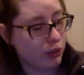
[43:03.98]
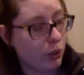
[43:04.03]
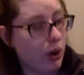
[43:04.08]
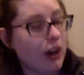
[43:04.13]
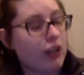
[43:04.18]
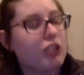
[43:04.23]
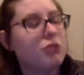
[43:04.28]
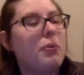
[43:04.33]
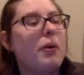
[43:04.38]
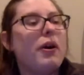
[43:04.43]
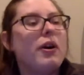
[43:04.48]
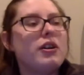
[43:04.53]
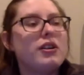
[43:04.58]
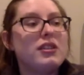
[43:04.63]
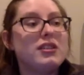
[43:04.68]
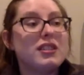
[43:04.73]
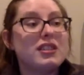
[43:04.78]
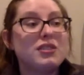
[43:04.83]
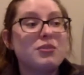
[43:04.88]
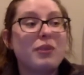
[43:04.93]
watch
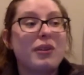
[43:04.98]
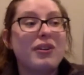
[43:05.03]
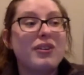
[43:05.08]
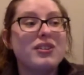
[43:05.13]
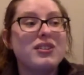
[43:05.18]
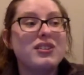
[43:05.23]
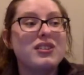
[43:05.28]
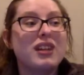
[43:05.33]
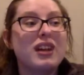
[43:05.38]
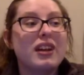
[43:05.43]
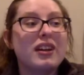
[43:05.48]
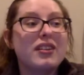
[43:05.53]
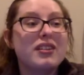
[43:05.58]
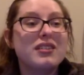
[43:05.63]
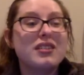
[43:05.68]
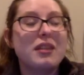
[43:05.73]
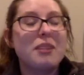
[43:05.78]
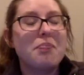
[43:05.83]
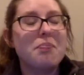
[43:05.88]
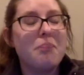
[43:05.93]
parties, as well as
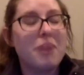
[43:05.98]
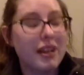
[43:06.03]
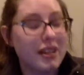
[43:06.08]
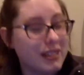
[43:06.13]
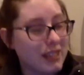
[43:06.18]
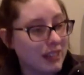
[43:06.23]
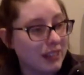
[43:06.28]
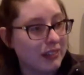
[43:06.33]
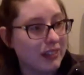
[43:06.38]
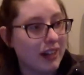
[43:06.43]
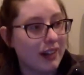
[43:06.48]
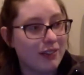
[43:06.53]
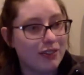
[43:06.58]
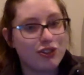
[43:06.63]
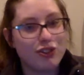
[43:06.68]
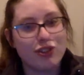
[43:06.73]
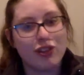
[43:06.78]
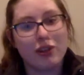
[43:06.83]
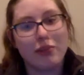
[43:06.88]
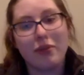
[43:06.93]
Donna's amazing live
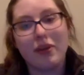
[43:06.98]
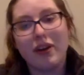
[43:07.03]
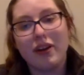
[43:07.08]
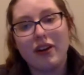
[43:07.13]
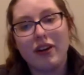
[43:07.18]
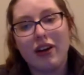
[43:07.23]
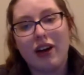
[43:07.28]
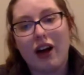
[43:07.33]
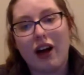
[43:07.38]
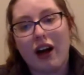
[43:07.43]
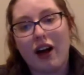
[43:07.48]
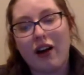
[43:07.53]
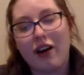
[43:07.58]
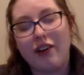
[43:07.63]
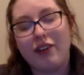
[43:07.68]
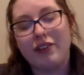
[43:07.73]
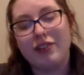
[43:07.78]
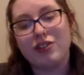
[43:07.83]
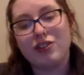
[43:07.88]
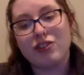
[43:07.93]
stream
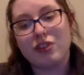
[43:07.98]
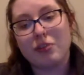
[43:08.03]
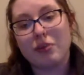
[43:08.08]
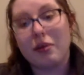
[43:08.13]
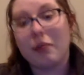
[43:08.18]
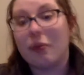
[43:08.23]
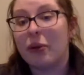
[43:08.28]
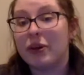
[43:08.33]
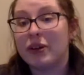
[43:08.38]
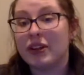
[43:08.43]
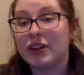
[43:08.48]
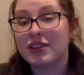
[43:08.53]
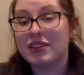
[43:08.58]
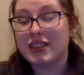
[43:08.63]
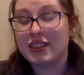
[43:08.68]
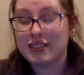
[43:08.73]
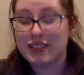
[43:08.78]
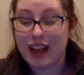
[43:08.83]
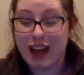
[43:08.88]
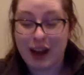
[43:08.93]
of streaming more than
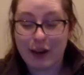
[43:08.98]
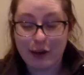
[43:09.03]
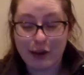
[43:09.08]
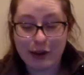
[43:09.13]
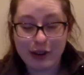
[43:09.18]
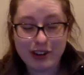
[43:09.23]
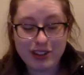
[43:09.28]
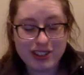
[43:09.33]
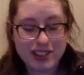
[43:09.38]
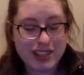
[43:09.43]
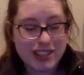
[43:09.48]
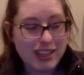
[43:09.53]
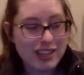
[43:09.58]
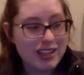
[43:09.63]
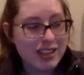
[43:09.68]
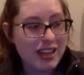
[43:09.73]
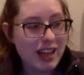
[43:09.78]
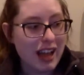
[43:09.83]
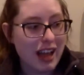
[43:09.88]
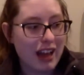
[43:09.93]
6 hours.
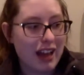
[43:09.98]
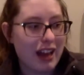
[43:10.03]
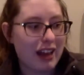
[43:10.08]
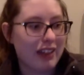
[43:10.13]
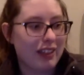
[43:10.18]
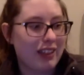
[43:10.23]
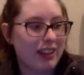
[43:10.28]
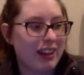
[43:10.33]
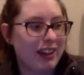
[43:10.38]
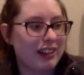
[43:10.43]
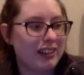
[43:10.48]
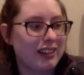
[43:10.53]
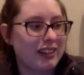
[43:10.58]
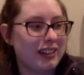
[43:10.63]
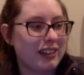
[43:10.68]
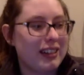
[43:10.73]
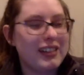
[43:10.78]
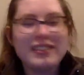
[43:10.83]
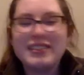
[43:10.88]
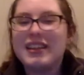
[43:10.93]
And I thought the
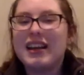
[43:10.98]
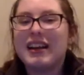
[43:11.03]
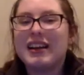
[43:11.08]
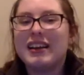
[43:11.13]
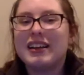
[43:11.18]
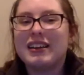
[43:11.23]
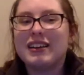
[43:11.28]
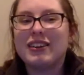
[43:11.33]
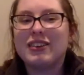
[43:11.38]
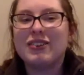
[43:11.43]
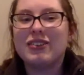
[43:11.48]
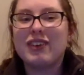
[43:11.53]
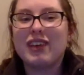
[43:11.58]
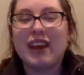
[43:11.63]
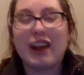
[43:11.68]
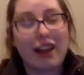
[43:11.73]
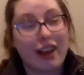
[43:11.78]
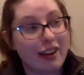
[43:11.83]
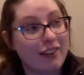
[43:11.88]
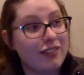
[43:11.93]
least I can do, and
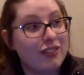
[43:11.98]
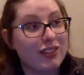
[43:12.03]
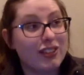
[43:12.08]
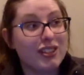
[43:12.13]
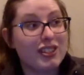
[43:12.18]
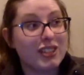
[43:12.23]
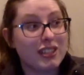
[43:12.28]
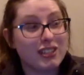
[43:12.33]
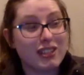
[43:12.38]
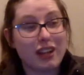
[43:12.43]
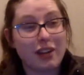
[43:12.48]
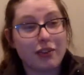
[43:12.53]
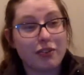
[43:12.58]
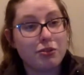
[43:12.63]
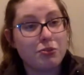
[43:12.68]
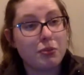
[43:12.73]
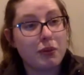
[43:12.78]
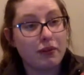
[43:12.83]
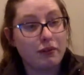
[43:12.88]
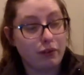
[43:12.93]
I have done 6
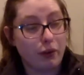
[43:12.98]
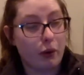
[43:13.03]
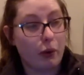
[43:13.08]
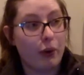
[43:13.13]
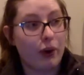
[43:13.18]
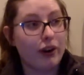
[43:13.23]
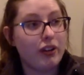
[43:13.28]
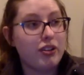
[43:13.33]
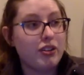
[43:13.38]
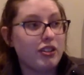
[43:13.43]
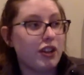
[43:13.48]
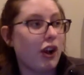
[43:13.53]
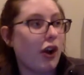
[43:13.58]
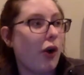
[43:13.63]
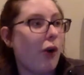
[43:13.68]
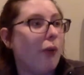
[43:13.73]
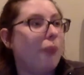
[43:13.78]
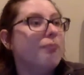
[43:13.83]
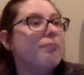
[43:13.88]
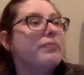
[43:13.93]
hours before,
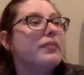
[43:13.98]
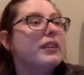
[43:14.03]
so